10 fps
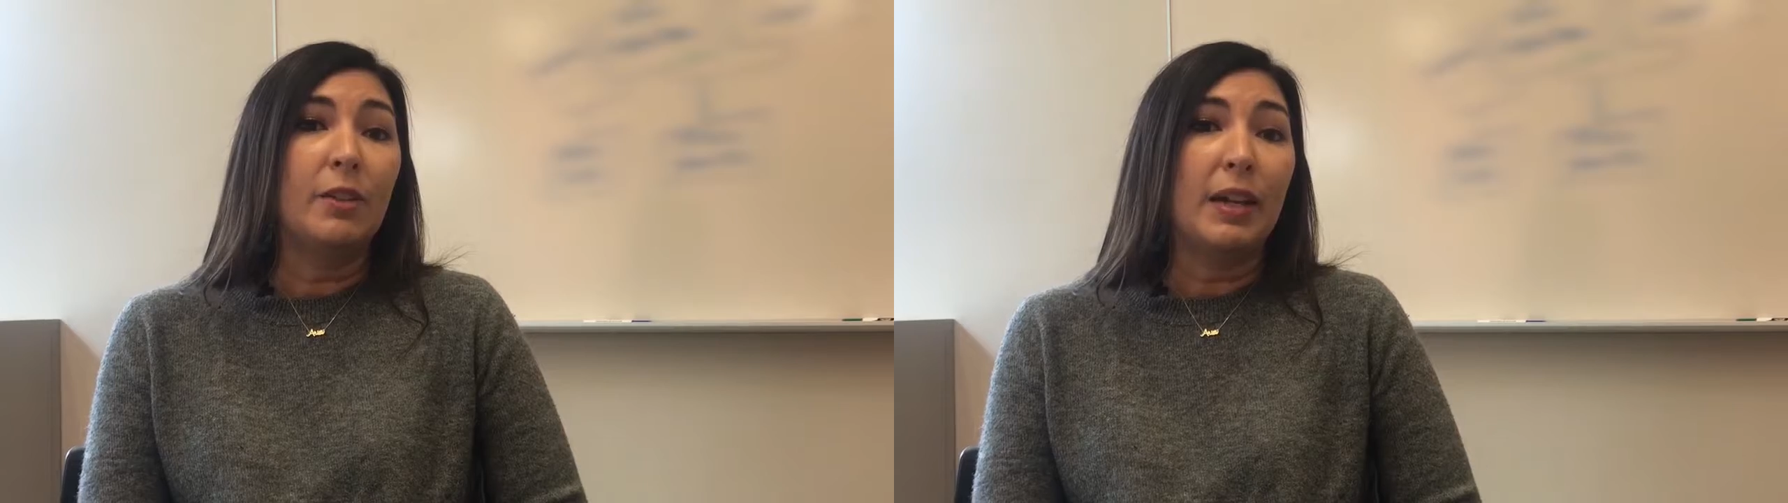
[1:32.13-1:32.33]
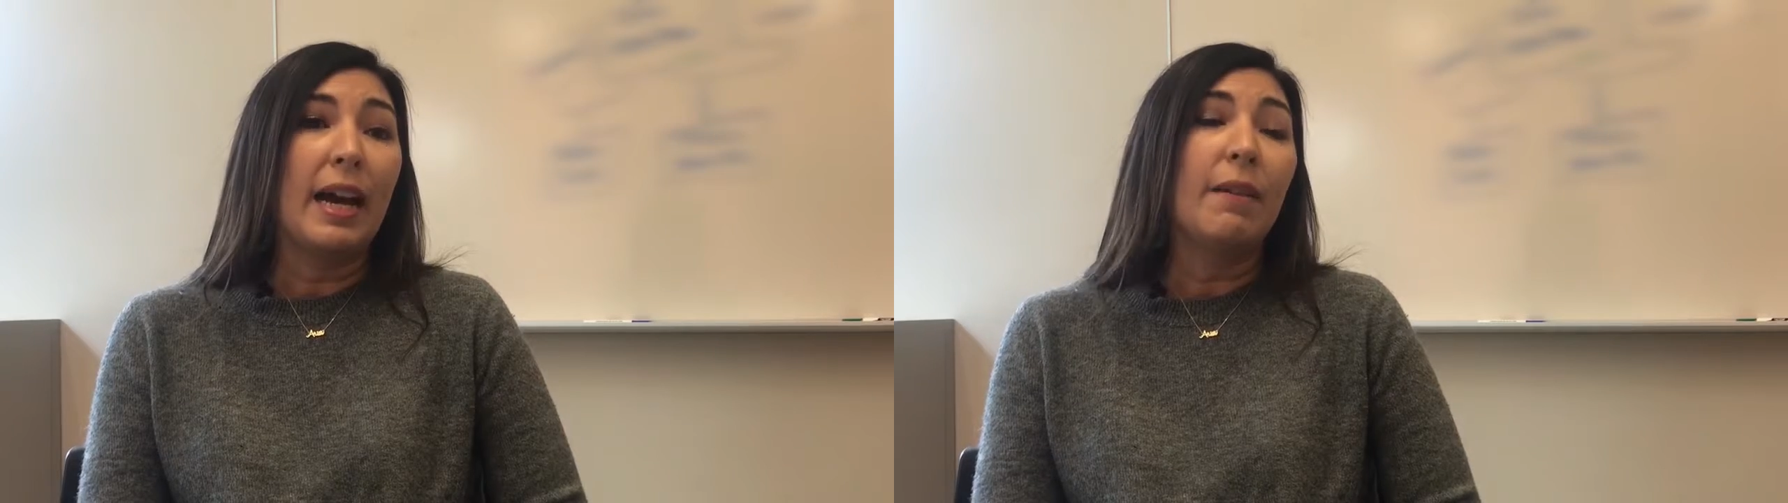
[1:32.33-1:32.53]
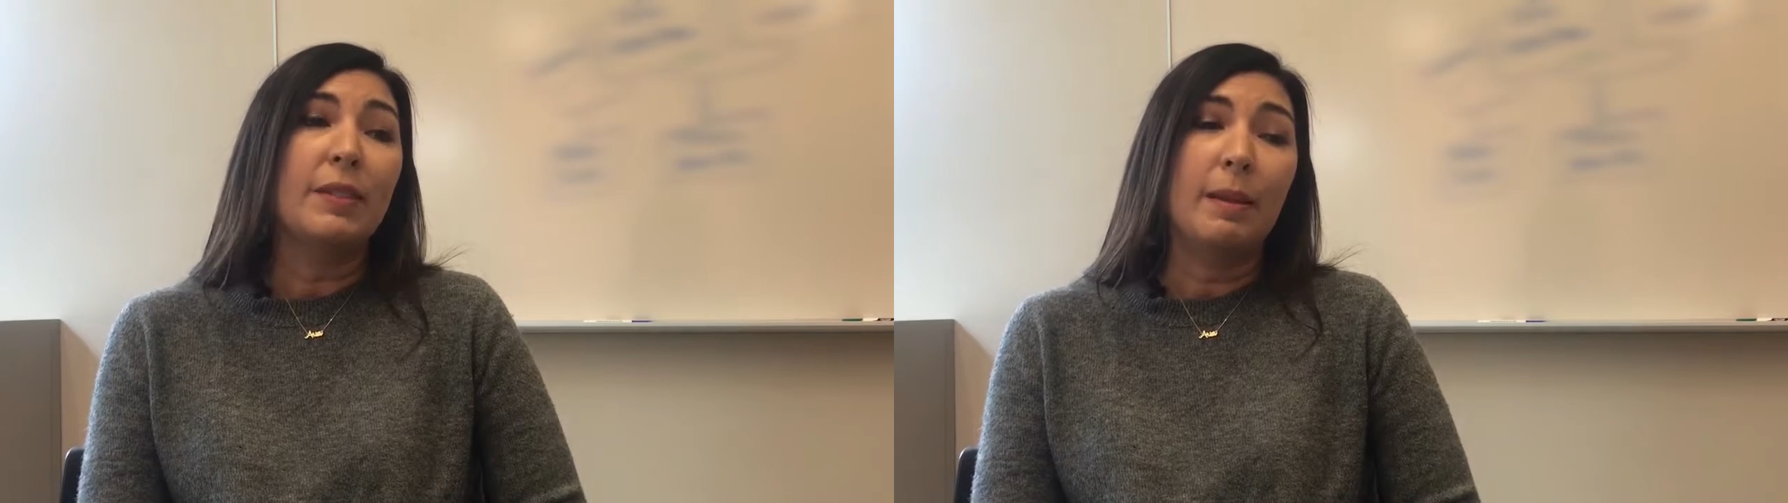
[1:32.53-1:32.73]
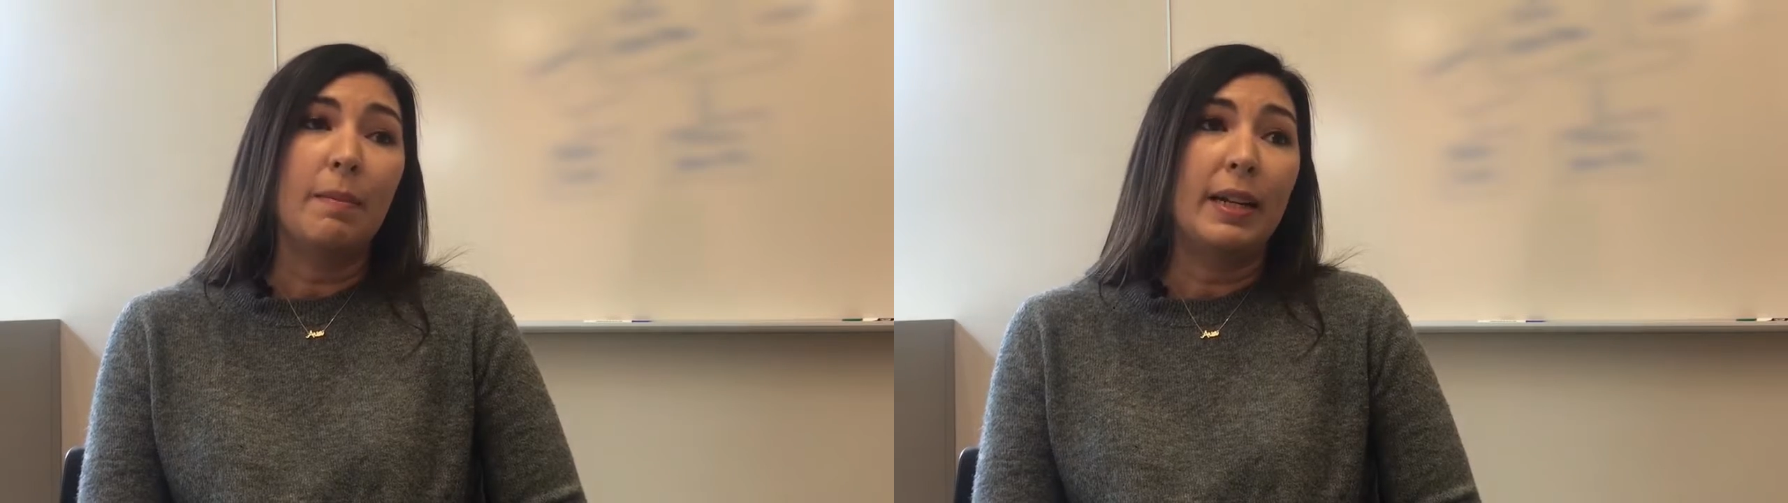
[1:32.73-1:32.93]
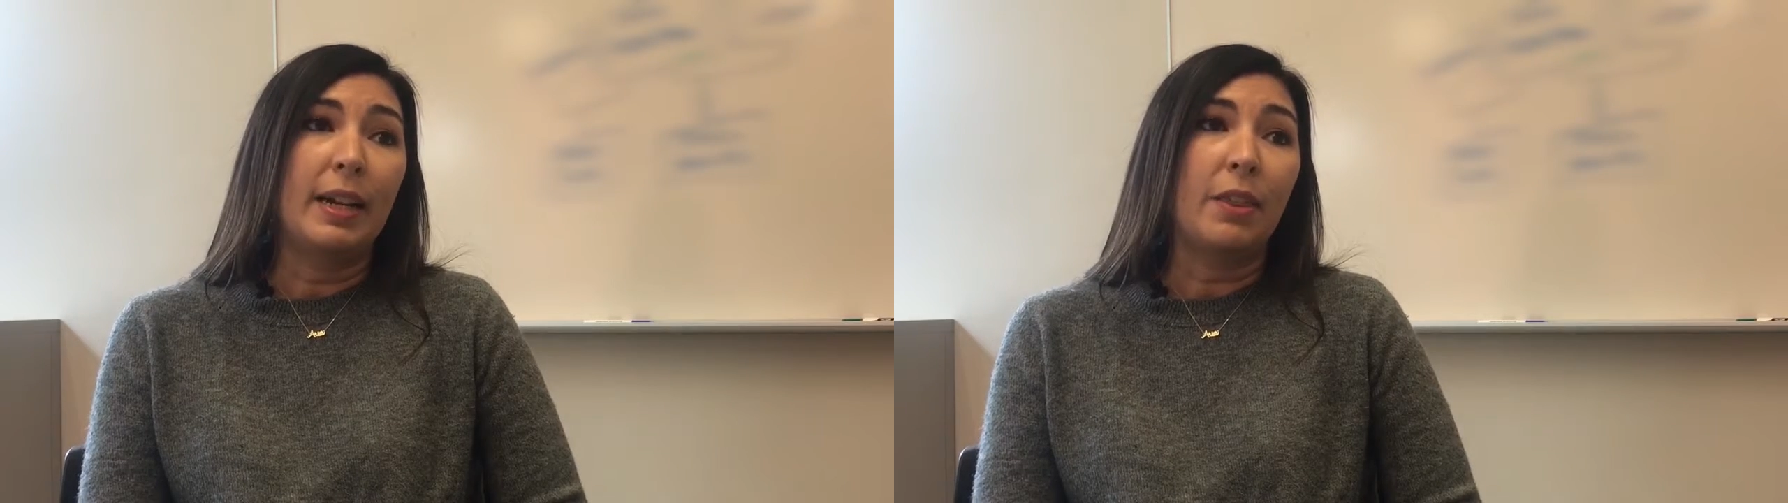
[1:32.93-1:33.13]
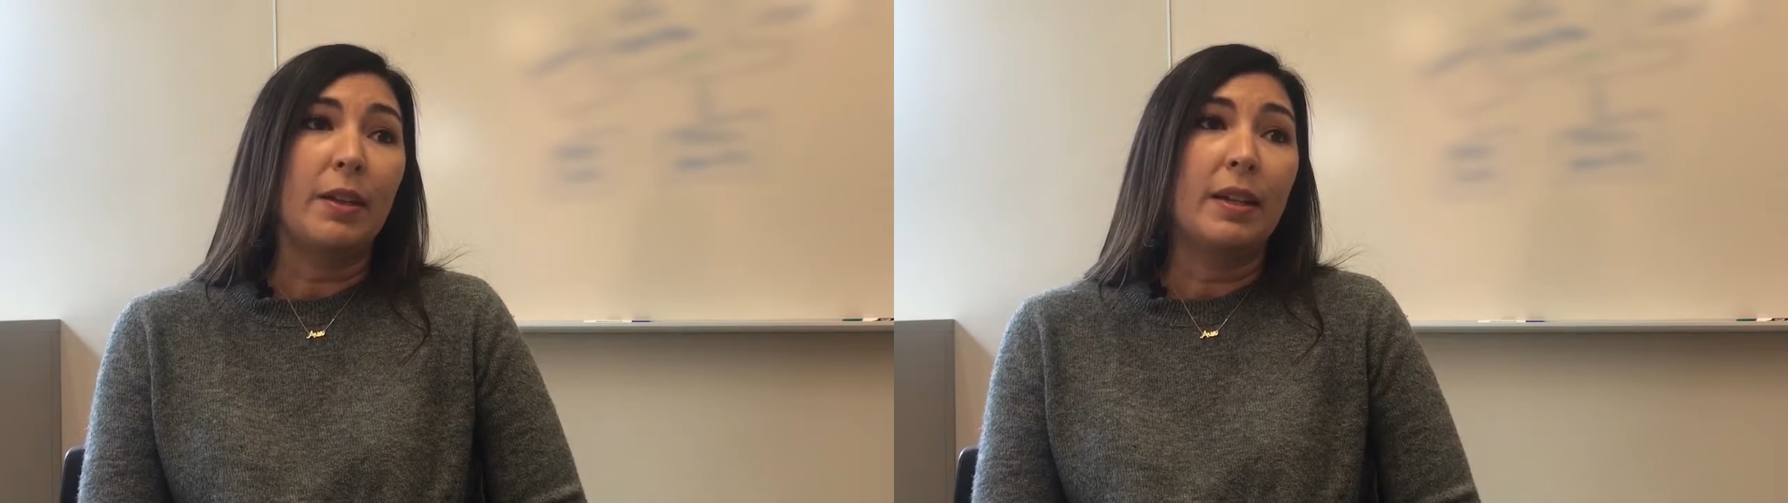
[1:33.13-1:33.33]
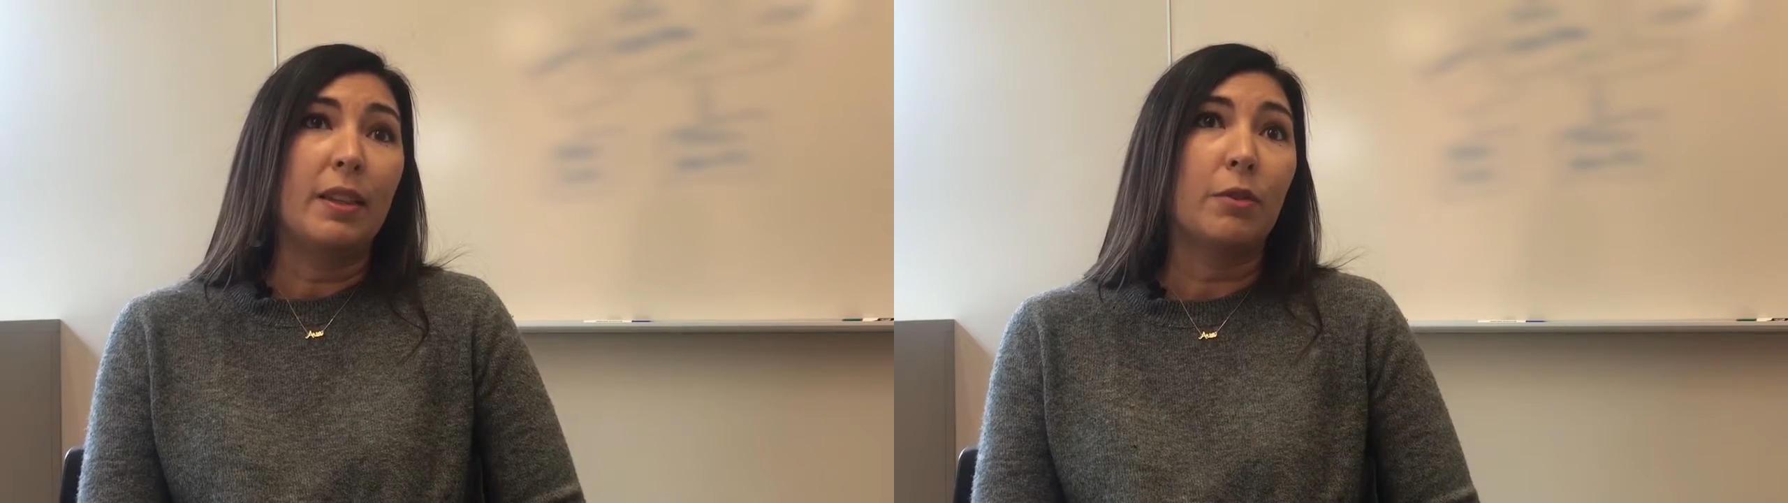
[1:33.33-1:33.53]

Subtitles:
so to have somebody that